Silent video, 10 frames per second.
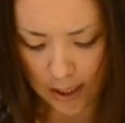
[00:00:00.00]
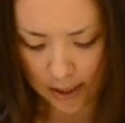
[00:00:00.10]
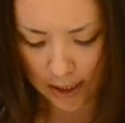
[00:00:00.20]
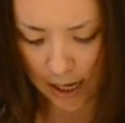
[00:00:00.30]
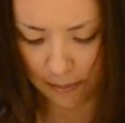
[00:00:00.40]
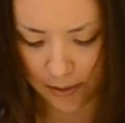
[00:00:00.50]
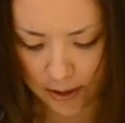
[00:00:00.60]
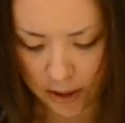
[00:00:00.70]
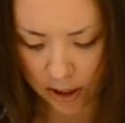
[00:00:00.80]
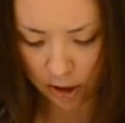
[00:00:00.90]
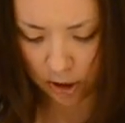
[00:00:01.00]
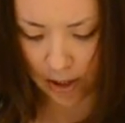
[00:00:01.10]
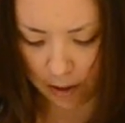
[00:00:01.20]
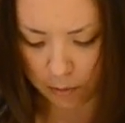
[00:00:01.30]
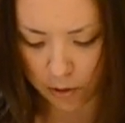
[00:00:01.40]
on top of the dish.
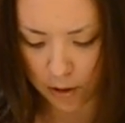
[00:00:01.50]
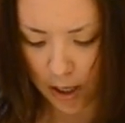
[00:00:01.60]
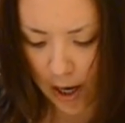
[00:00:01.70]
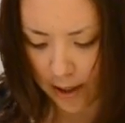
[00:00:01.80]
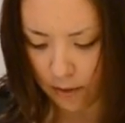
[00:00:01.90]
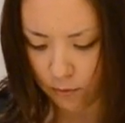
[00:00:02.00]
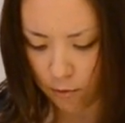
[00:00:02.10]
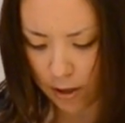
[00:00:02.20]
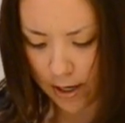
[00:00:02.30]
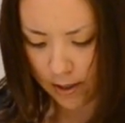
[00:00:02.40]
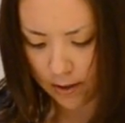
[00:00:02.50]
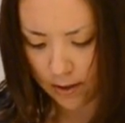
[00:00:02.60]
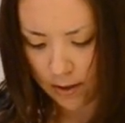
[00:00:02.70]
That will cut it for us.